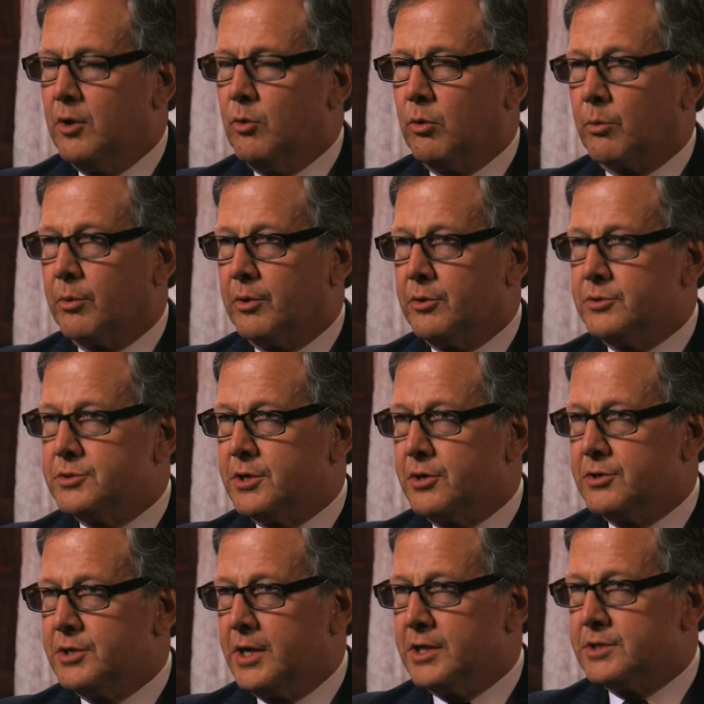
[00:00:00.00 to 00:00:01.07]
will reduce their
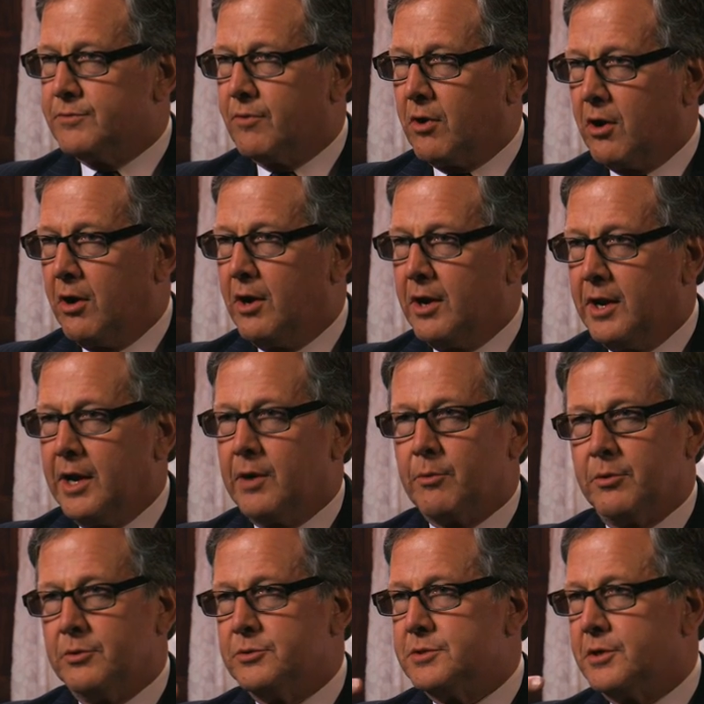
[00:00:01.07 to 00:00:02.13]
chance of a heart attack,
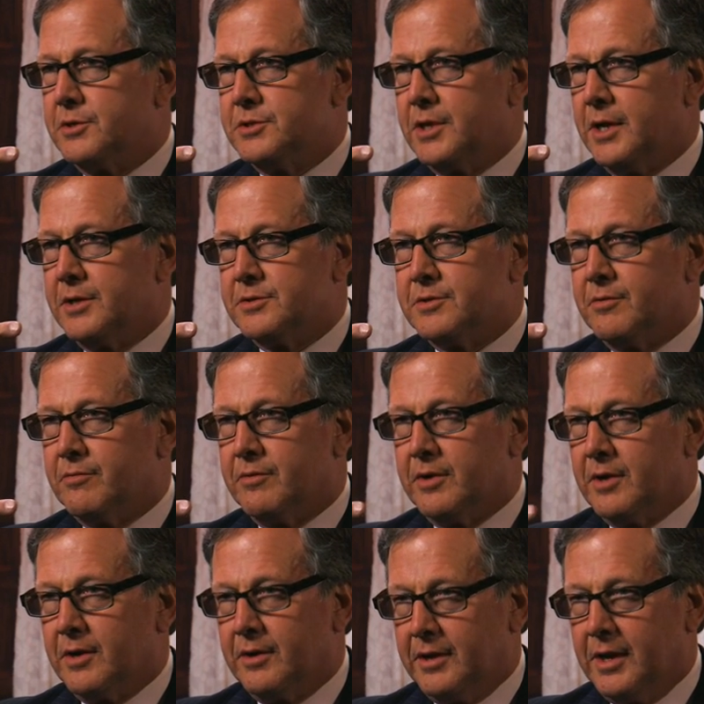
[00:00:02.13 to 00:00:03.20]
reduce their chance of uh,
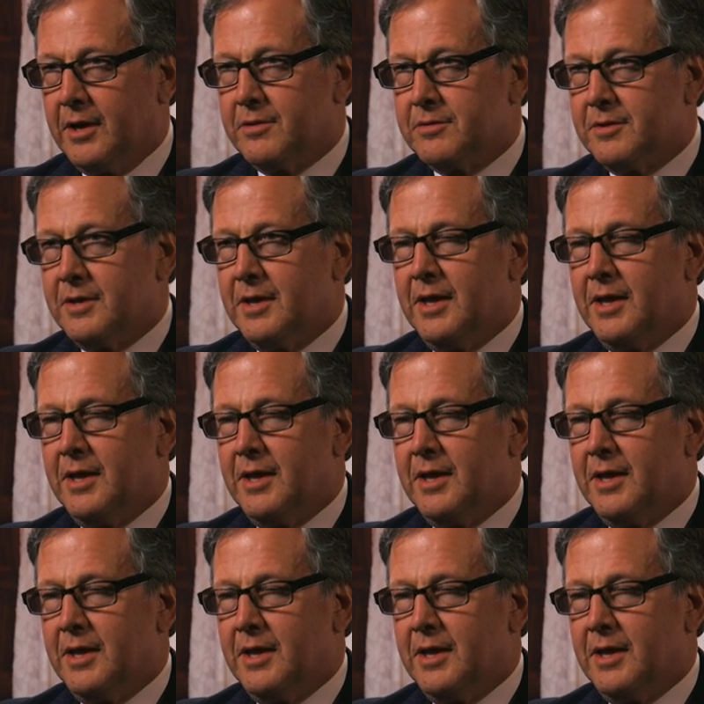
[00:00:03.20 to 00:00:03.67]
a death.